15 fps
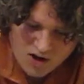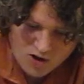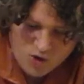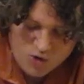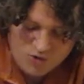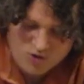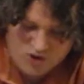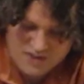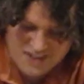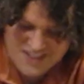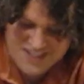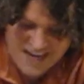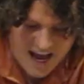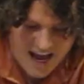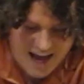all over on the
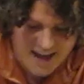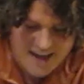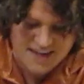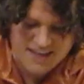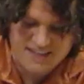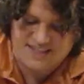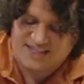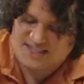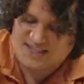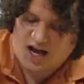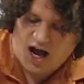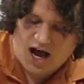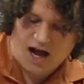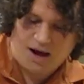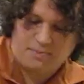sides, the
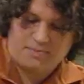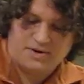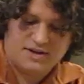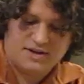top.